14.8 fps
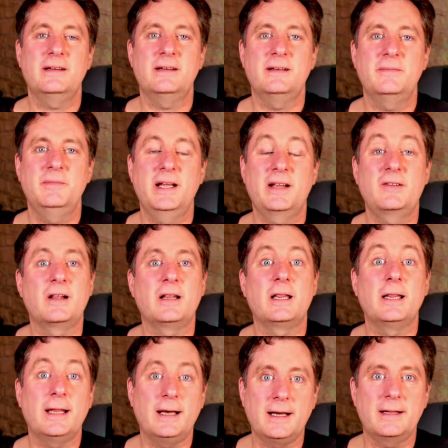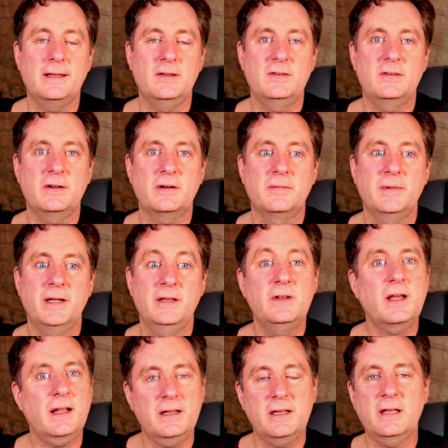Makes it a lot easier. And you
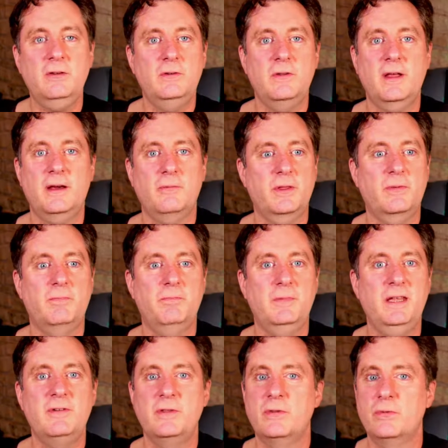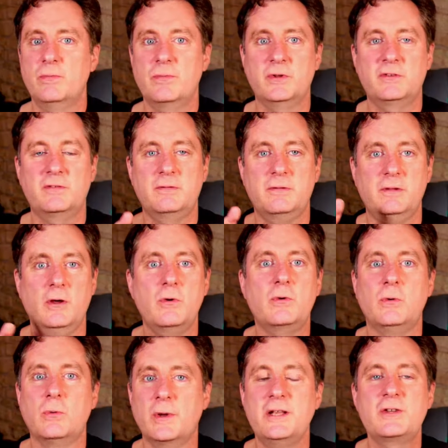kind of get to do that with even the
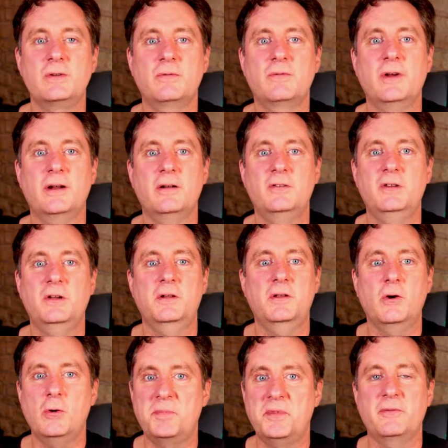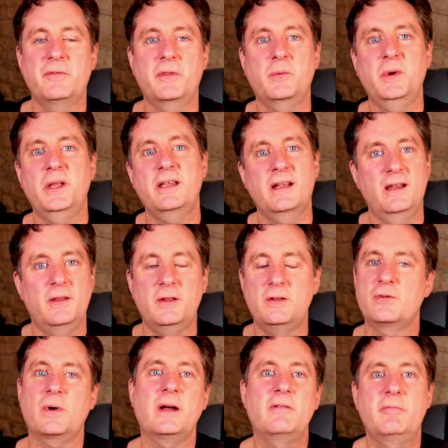local region fairs. You can go up there for the weekend and then
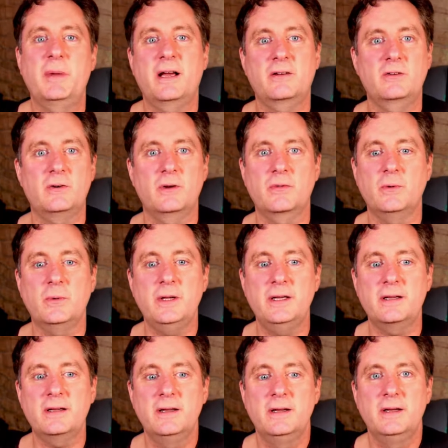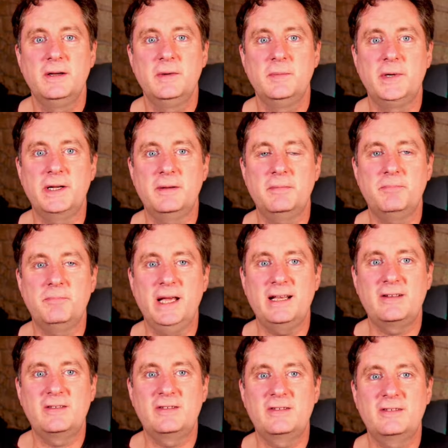drive back during the week. But it
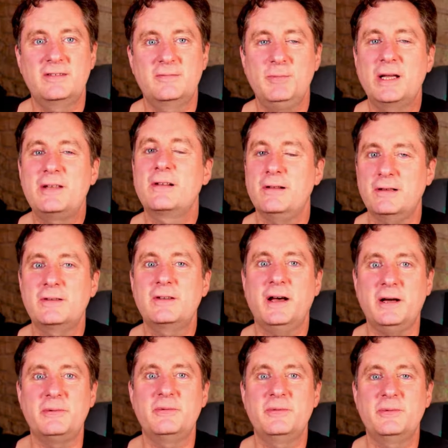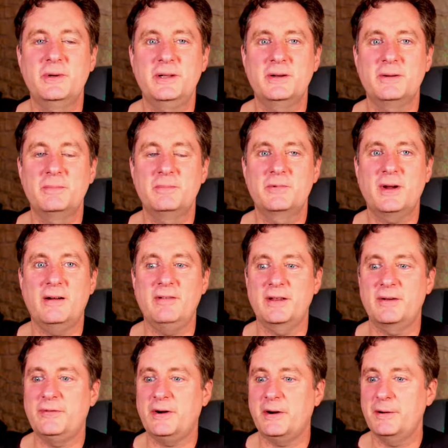makes it a little tough when you're traveling
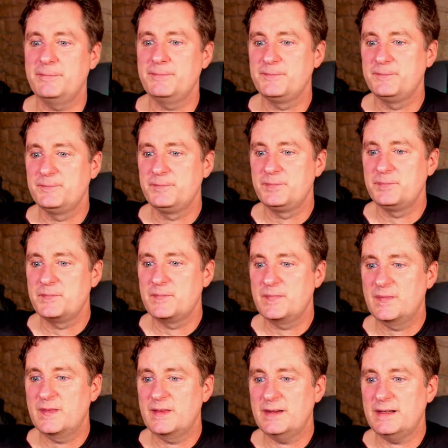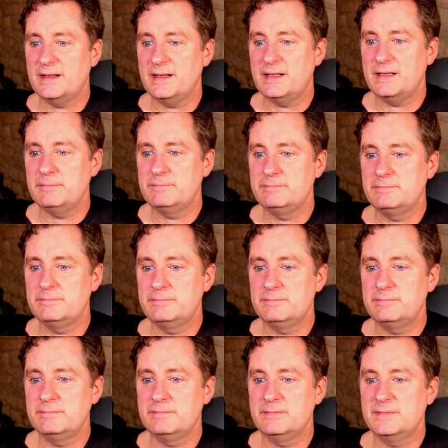far.
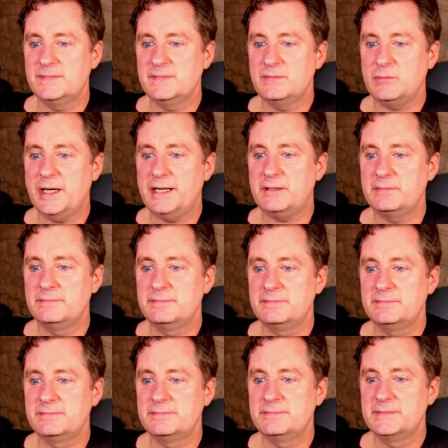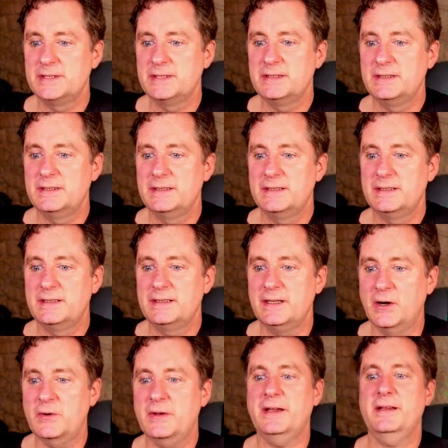Wow.
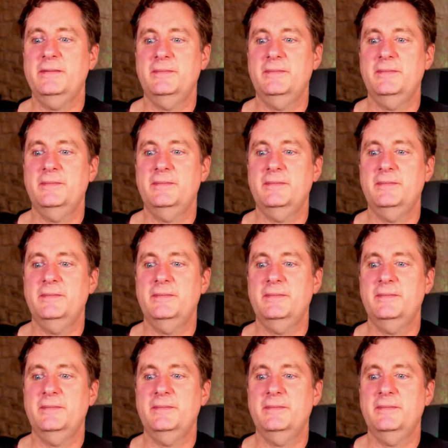Okay.